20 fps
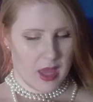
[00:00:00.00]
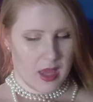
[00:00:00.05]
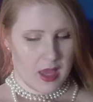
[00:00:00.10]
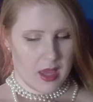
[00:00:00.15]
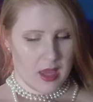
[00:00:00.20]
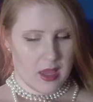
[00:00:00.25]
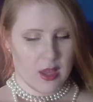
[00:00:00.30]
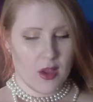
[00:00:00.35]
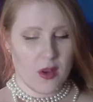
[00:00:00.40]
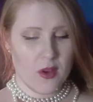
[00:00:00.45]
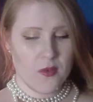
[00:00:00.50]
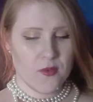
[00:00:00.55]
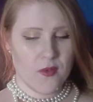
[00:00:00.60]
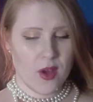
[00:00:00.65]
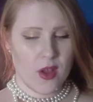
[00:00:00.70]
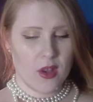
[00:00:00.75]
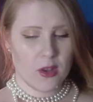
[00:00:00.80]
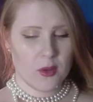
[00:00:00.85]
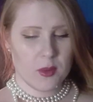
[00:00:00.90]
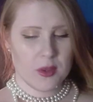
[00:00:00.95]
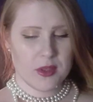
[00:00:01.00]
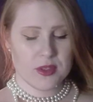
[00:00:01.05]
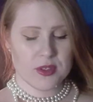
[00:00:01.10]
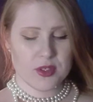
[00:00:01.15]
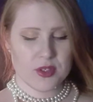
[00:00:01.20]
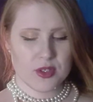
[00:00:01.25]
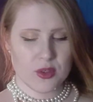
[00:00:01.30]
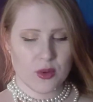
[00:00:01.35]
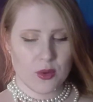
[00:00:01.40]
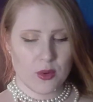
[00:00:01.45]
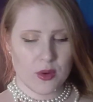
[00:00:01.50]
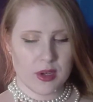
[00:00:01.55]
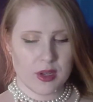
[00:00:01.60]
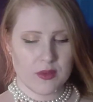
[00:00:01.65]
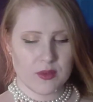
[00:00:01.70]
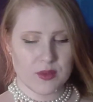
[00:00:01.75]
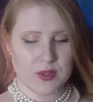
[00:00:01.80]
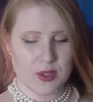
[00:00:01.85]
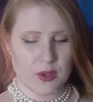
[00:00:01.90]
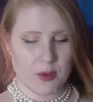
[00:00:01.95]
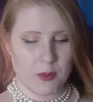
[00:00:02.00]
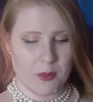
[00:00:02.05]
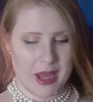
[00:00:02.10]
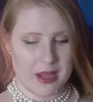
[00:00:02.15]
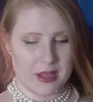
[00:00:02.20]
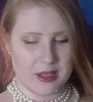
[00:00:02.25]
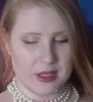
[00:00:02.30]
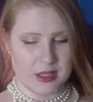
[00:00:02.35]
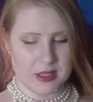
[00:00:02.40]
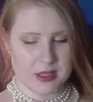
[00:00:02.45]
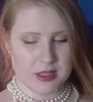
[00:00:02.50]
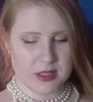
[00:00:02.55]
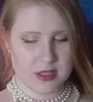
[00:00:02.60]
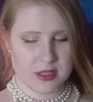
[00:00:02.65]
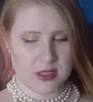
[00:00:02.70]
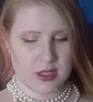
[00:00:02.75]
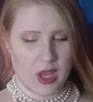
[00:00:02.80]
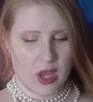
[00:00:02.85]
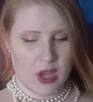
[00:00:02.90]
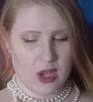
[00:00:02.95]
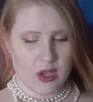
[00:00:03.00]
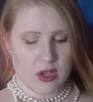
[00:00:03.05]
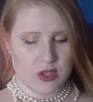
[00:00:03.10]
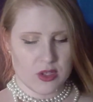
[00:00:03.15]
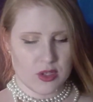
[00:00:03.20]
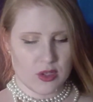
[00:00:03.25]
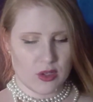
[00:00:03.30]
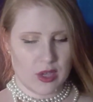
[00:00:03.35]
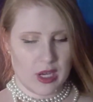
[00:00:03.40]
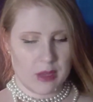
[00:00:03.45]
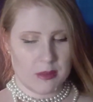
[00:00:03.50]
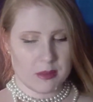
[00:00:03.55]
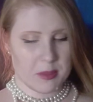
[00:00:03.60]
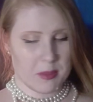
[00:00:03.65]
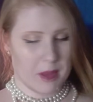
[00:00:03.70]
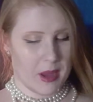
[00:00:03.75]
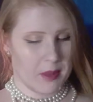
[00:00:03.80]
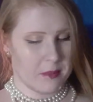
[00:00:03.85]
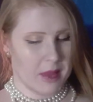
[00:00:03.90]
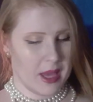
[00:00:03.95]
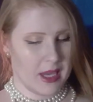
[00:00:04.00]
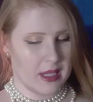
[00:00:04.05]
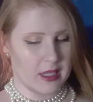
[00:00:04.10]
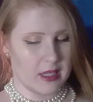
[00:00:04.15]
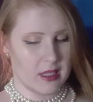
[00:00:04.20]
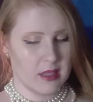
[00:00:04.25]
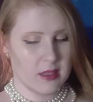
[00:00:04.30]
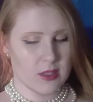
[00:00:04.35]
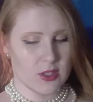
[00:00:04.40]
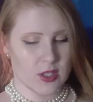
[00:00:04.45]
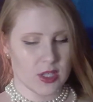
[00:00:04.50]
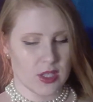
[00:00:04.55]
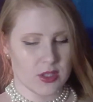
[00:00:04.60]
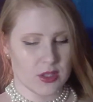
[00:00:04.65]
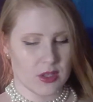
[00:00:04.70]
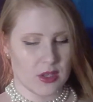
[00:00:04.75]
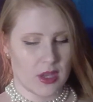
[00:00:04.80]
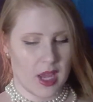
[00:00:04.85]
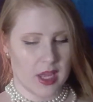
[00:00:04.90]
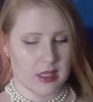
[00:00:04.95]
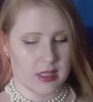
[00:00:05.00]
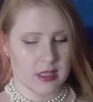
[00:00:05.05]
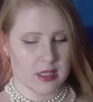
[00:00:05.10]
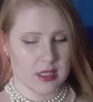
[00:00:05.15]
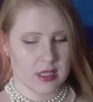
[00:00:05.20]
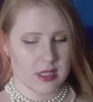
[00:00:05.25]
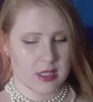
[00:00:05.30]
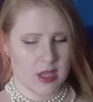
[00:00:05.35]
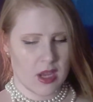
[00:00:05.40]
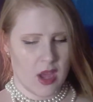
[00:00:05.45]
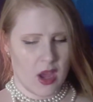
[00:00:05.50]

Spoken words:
Here followeth the story of Sir Pellias, surnamed by many the Gentle Knight,